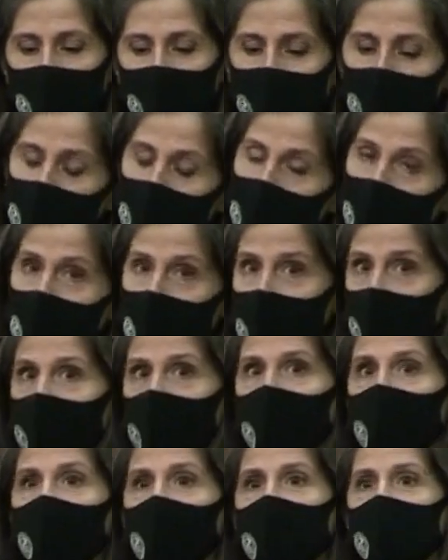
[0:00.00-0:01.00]

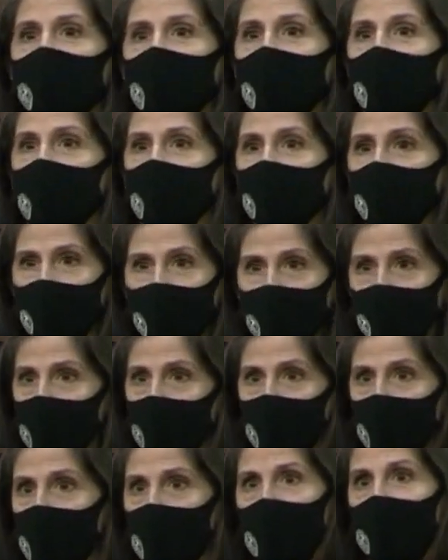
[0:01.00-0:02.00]
requiring a
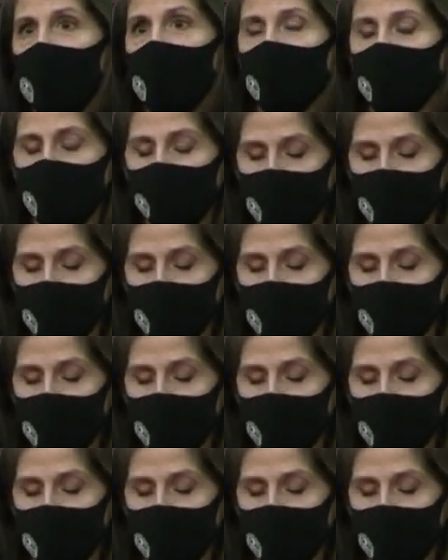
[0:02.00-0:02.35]
minimum wage